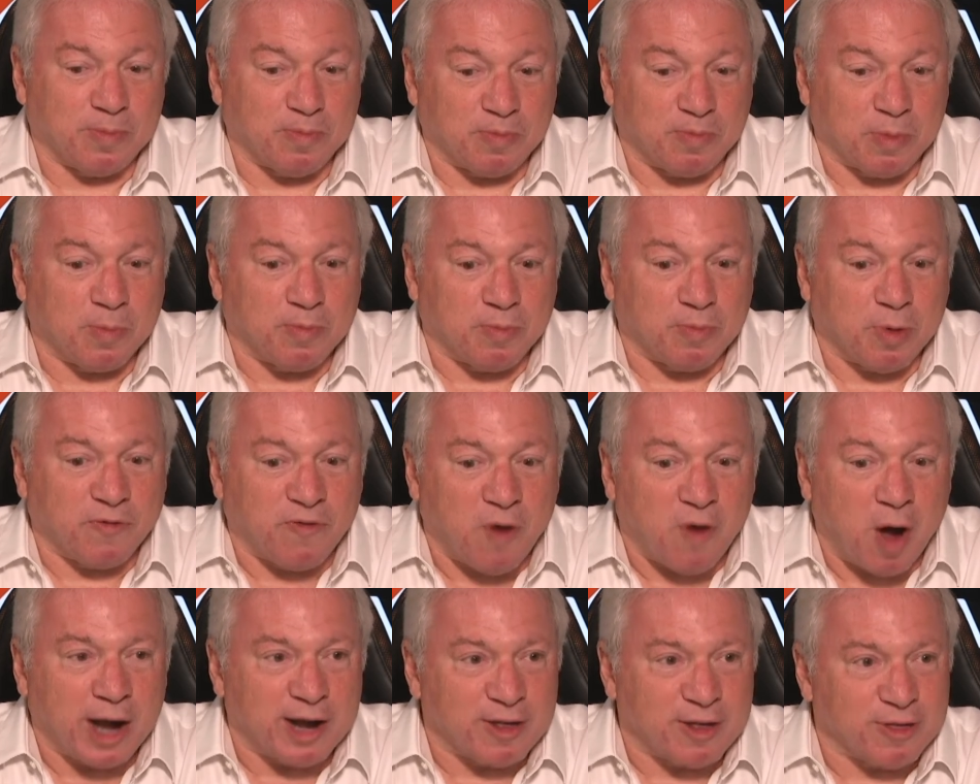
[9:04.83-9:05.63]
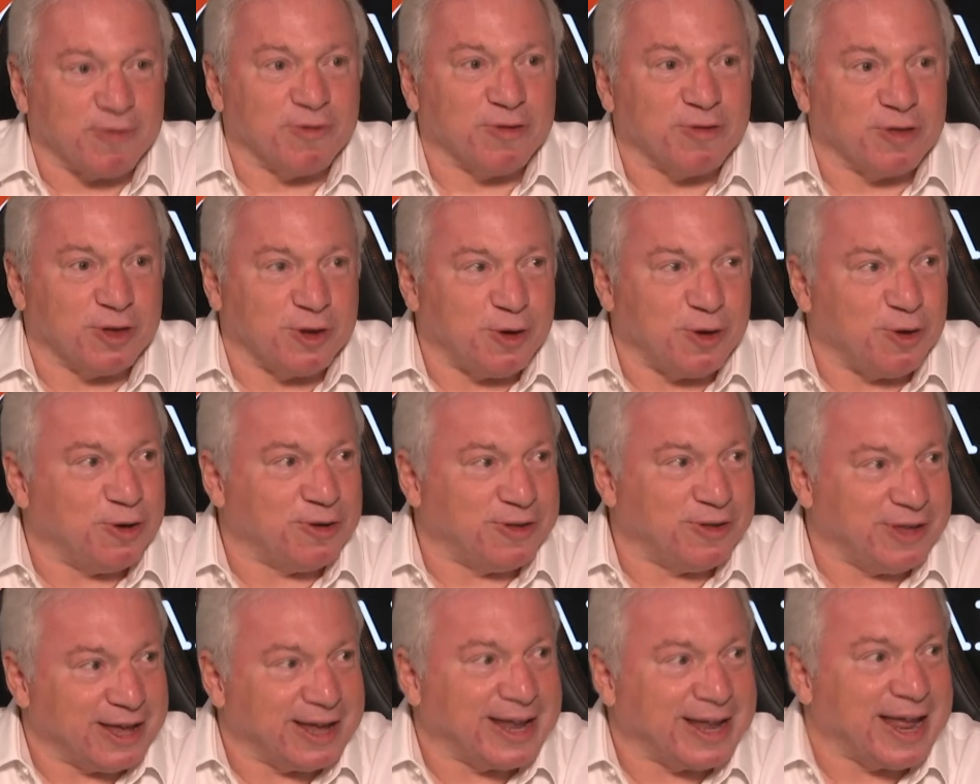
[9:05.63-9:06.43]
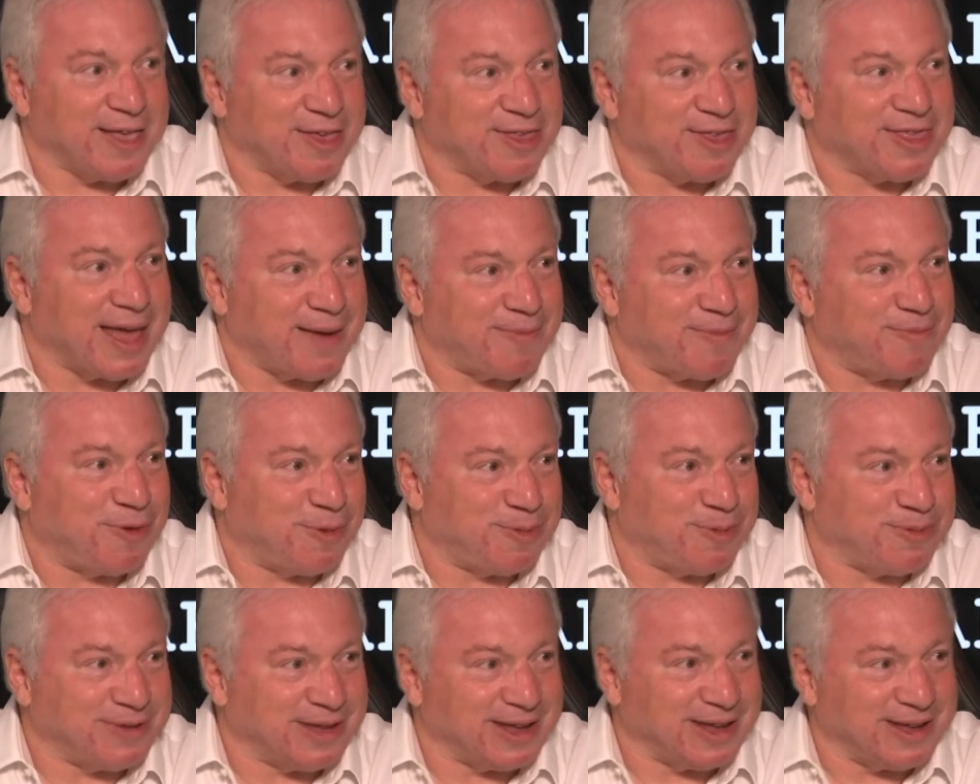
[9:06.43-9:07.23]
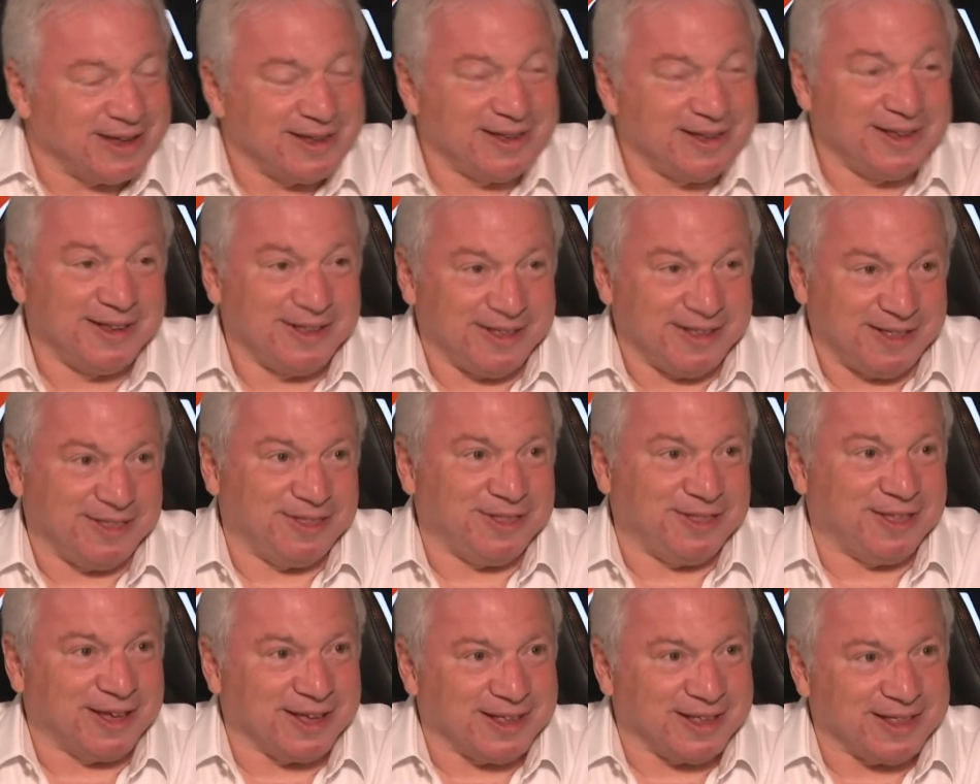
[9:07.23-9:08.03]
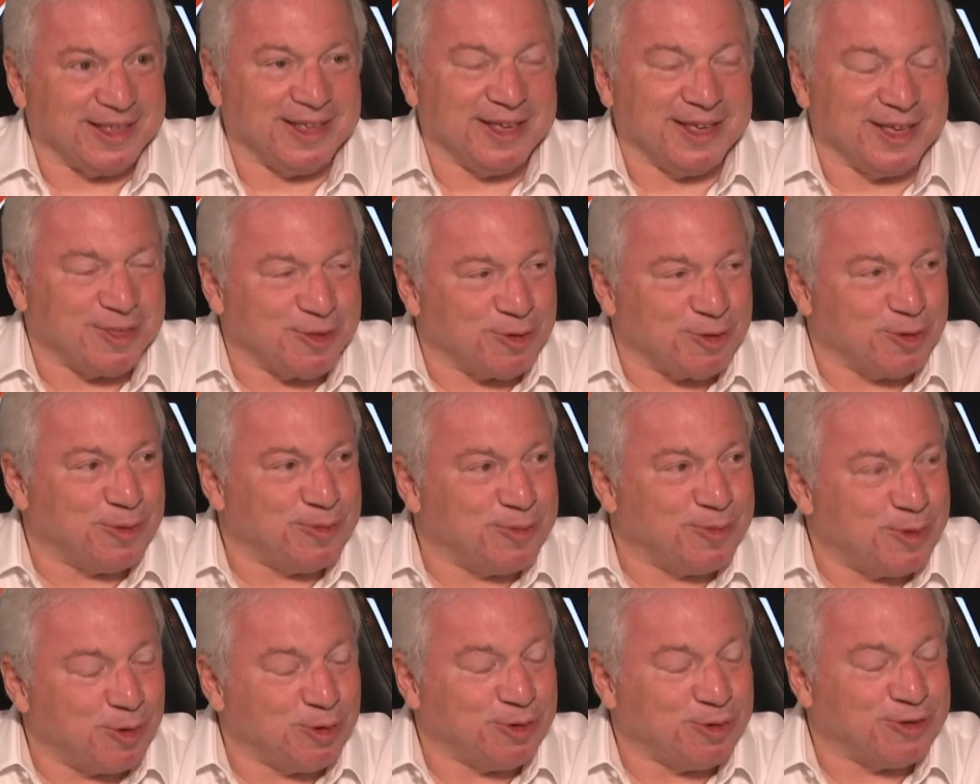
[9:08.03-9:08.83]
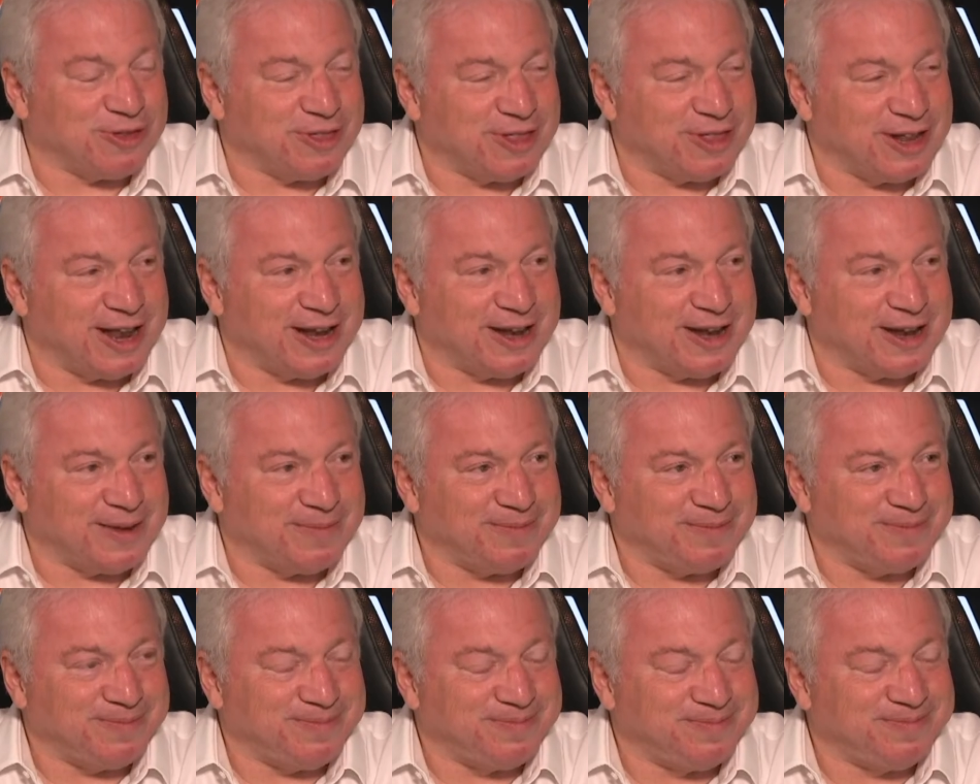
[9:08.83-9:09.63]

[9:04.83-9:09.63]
providers of security against that property that is all important to the lender. Has